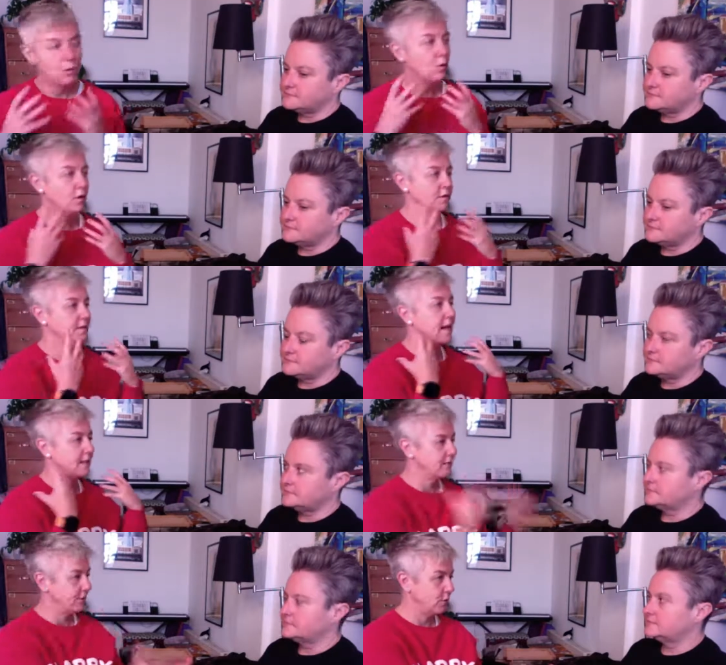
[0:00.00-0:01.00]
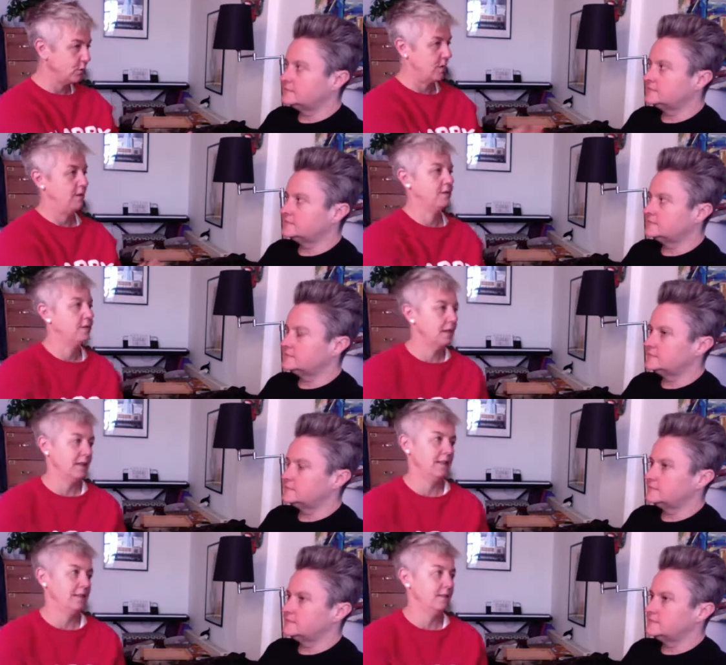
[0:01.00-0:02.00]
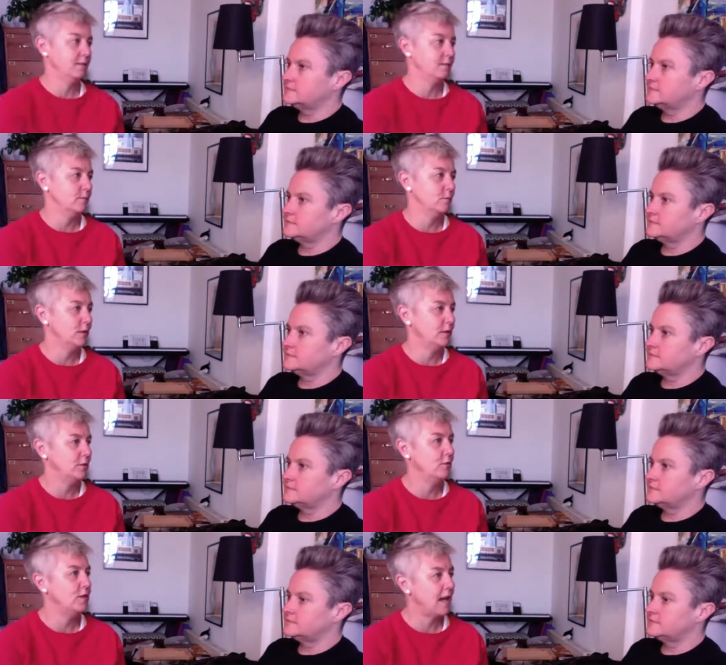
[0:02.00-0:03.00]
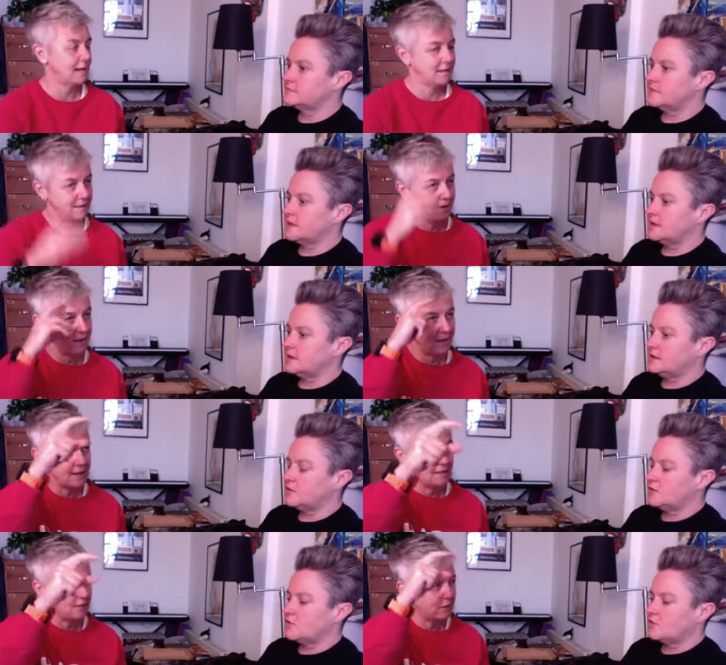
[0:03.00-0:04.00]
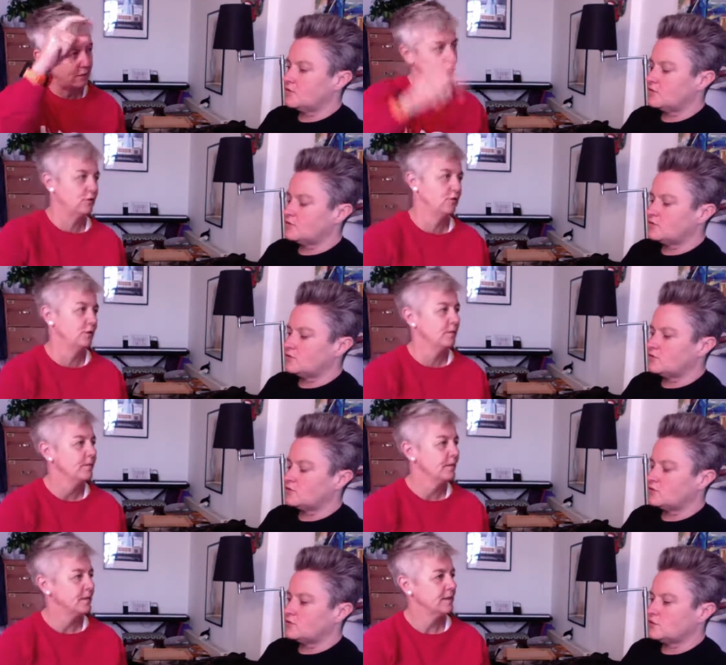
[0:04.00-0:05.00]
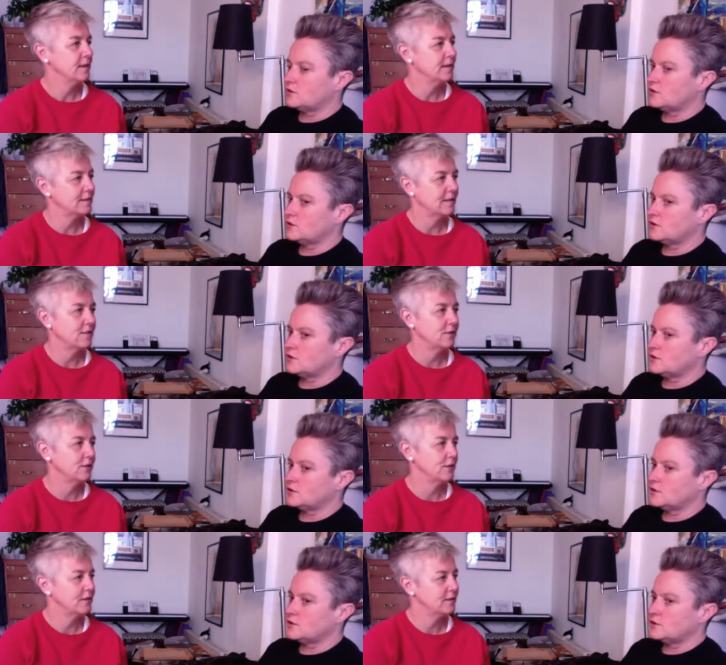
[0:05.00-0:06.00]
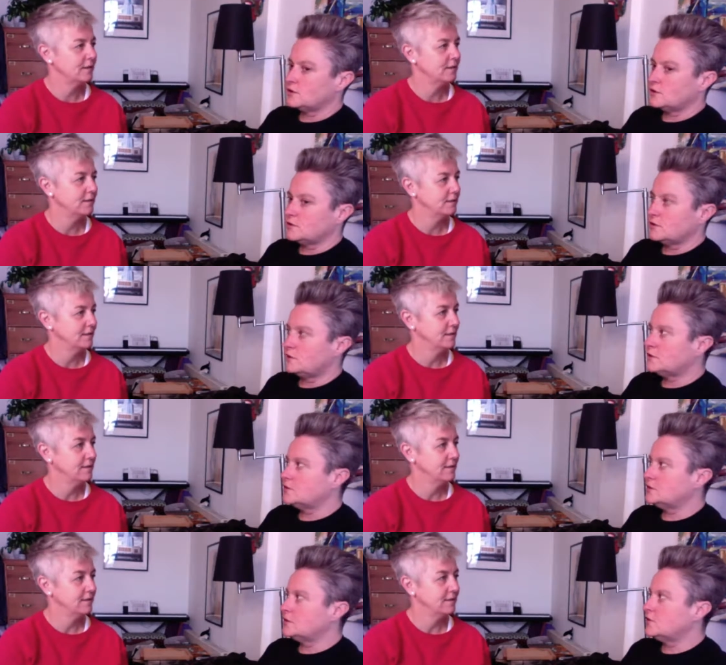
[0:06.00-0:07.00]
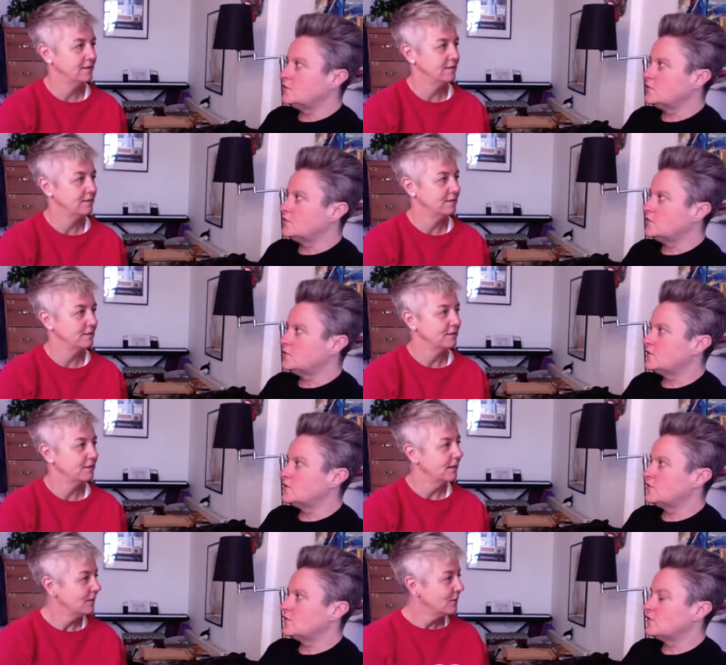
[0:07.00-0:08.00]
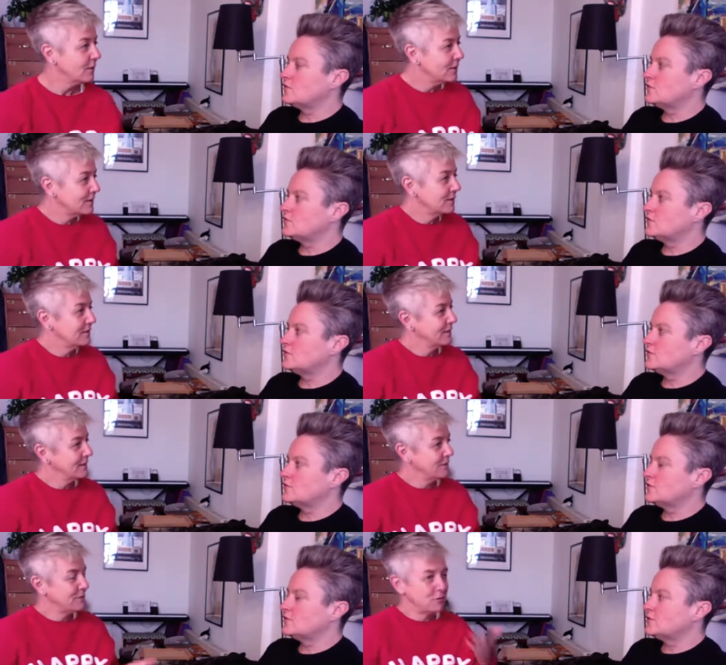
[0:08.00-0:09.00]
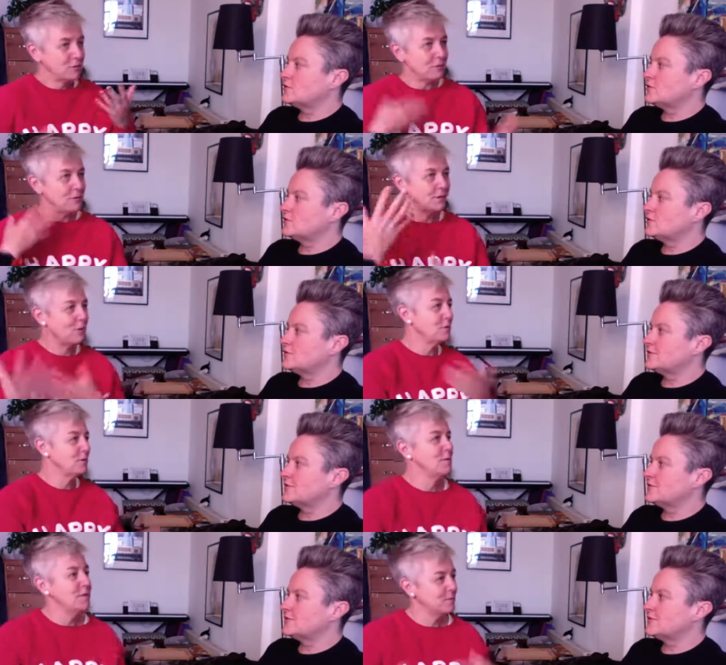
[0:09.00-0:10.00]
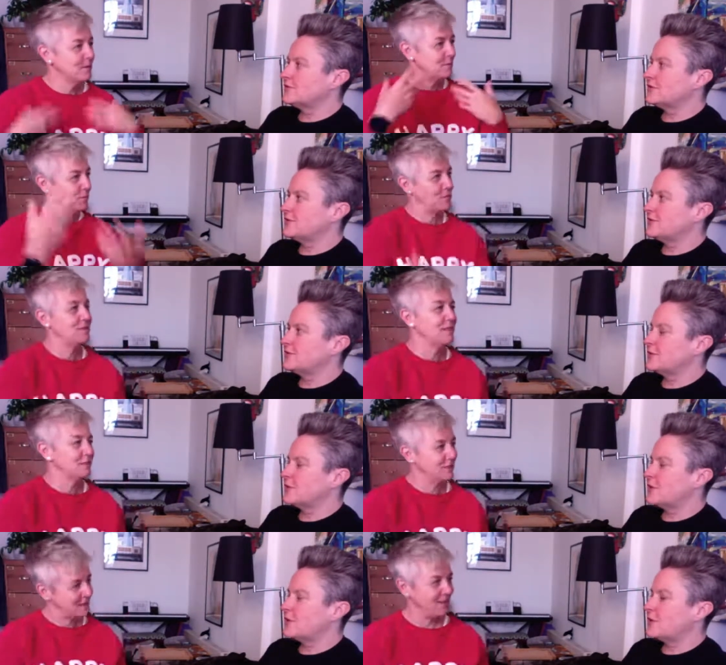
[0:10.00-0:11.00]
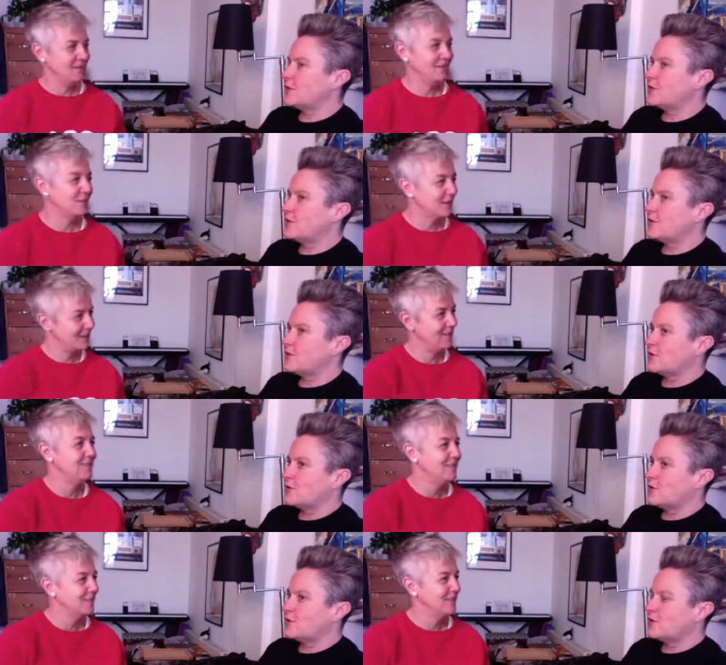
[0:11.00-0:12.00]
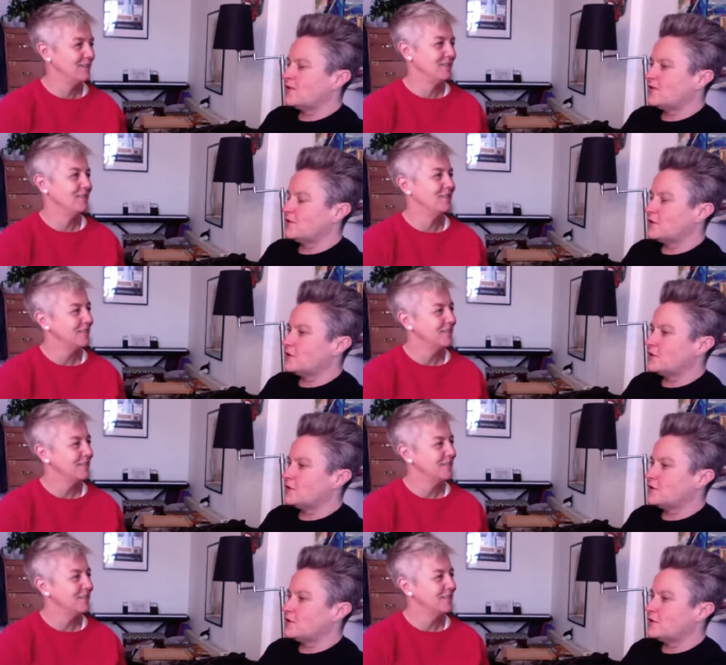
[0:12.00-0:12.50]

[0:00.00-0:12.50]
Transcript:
Speaker 1: What's next for you personally? What is your next thing that you've got your sights set on? I don't know. Oh, We've talked about all this optimism and this positivity and all the things you can do.